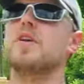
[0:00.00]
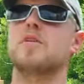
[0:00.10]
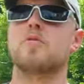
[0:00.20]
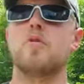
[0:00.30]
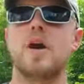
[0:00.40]
that
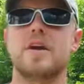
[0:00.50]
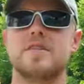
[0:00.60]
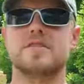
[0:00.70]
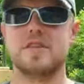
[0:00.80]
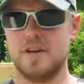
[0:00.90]
it
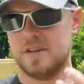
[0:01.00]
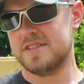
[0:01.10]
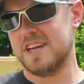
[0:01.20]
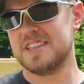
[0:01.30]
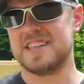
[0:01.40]
requires
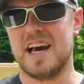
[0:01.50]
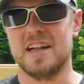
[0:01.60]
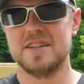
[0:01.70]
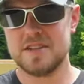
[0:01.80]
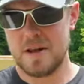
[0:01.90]
6
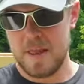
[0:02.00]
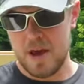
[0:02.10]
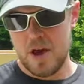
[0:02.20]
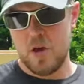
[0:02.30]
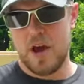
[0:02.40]
gallons,
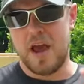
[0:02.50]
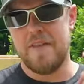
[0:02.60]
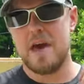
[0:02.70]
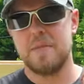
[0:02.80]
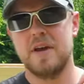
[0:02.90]

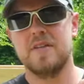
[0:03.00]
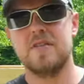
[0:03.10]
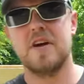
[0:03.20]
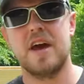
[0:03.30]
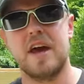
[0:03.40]
and that
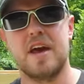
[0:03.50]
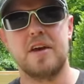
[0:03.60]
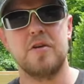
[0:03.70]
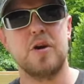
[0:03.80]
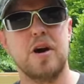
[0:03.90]
means
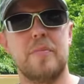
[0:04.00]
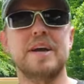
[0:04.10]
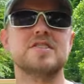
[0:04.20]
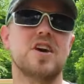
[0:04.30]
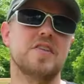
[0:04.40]

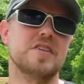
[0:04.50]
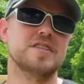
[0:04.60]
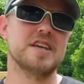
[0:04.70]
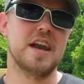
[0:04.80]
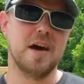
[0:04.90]
based on the
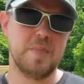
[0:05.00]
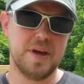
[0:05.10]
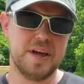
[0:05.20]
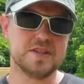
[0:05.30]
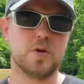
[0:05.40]
setup,
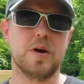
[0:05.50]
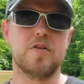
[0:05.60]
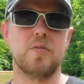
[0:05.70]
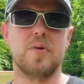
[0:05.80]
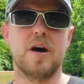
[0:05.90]
it's going
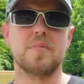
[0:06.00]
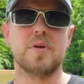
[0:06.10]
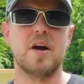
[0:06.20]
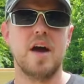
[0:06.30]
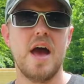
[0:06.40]
to pump
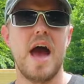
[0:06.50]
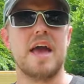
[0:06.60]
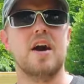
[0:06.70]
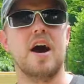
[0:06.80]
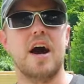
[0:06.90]

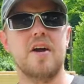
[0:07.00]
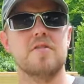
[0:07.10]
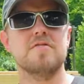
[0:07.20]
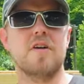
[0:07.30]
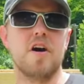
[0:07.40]
a
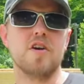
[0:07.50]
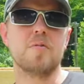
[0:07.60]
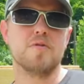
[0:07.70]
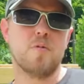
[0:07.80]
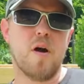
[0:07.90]
higher
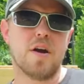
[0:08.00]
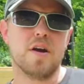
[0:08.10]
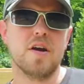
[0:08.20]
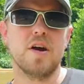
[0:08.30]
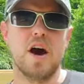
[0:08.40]
volume of
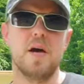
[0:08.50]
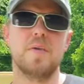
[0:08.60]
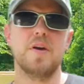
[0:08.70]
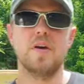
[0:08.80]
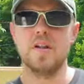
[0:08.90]
water
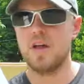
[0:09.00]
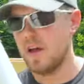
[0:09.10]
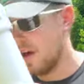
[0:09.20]
uphill